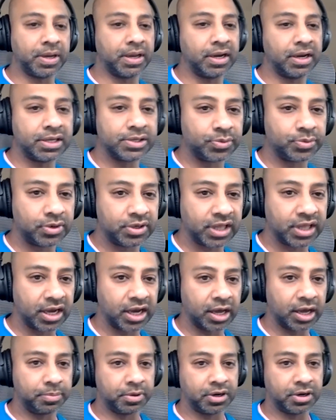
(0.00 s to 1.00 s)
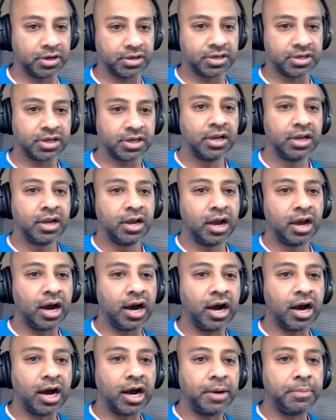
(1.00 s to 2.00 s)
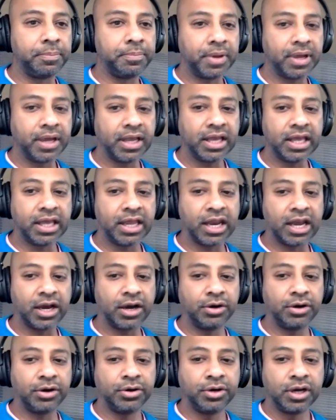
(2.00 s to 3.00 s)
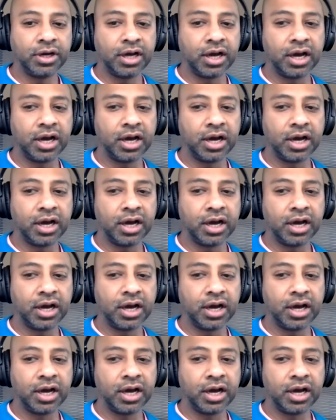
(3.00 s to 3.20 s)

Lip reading: paintings were that got burnt. You know,